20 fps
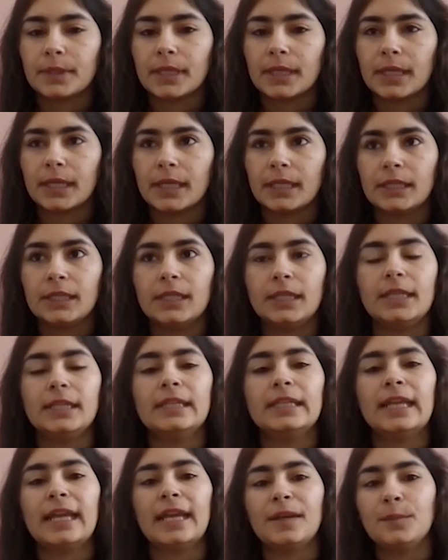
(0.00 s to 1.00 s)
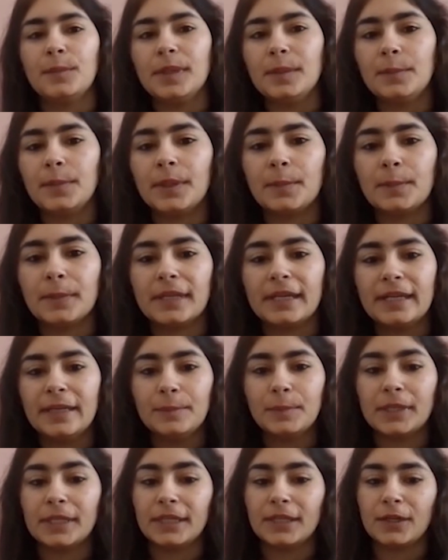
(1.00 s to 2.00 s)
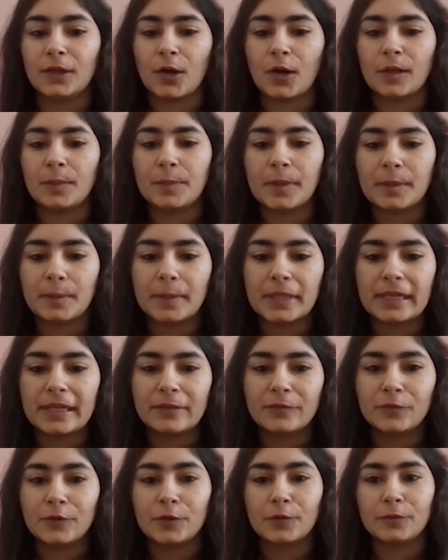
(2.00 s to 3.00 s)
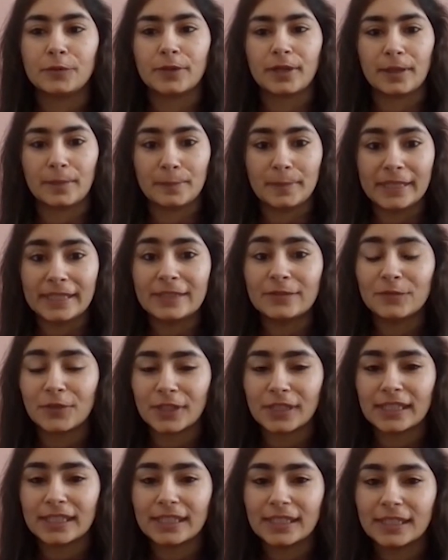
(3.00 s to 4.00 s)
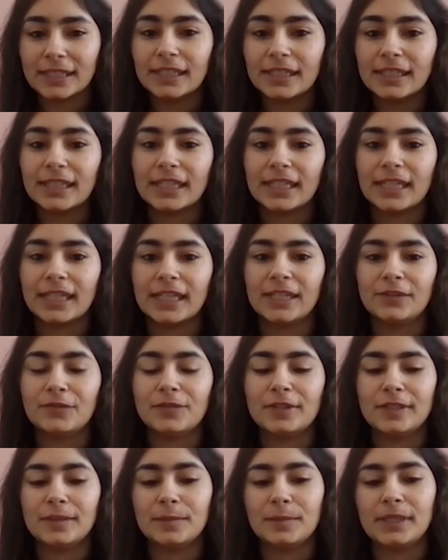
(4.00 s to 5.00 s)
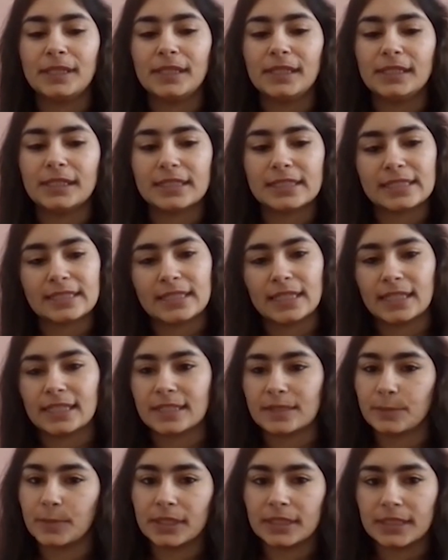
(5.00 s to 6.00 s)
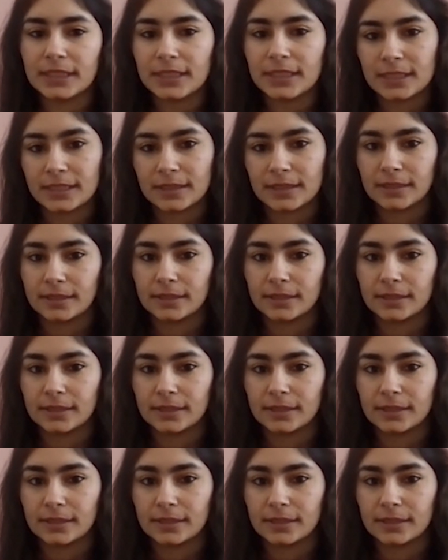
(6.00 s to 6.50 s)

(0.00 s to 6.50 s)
It can be permanent, but not permanent for complete 1 year. It will be 6 months,